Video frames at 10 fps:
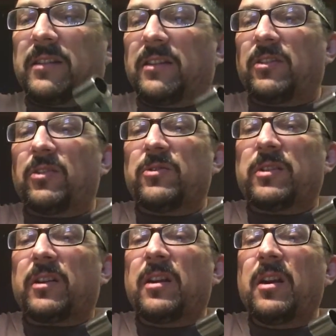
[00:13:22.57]
and then you're
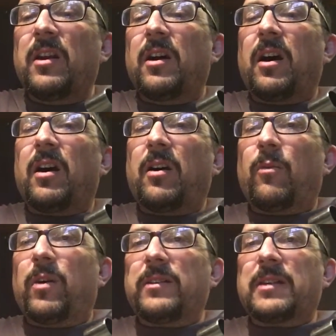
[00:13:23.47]
using
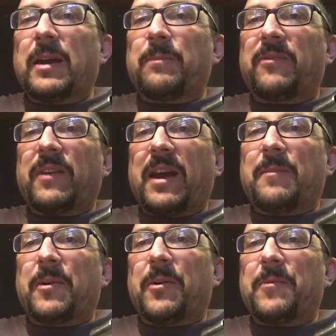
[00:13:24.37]
one type of
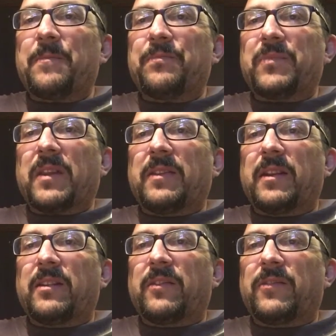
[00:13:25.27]
ammo, and
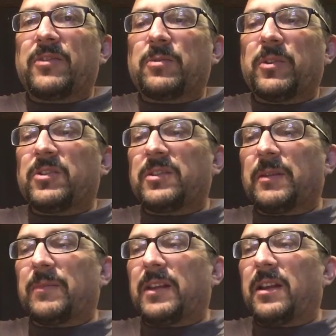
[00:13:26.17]
then if you switch to
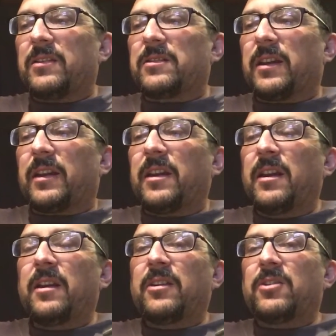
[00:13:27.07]
something else, like
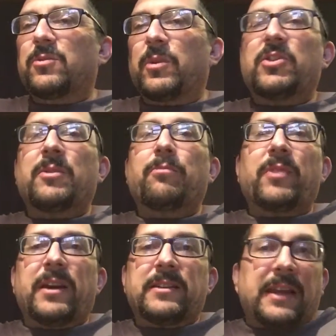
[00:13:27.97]
you switch to
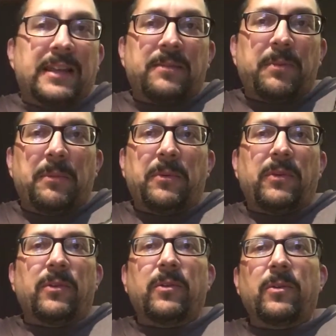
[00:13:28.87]
brass cased
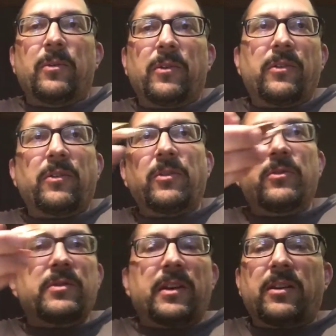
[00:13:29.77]
PPU, or you
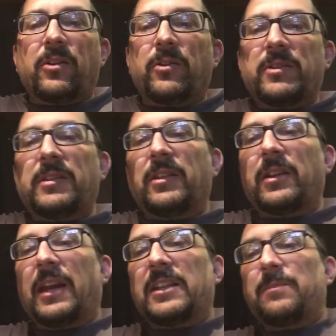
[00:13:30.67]
use like the steel
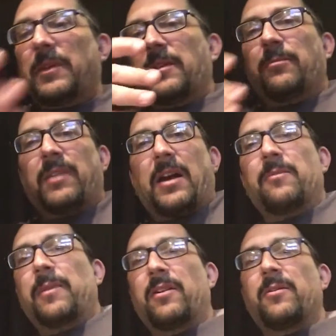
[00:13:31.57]
case but the
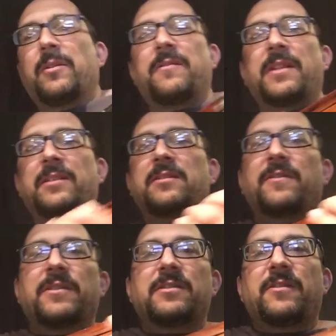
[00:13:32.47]
brown bear or whatever that
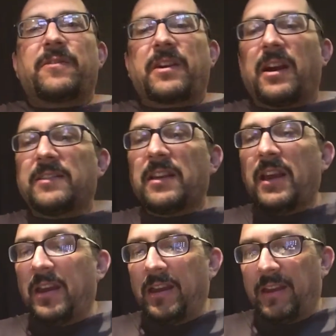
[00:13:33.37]
stuff is, different kinds,
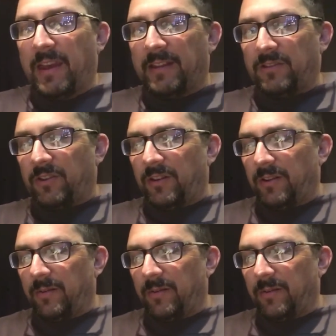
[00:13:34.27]
it's going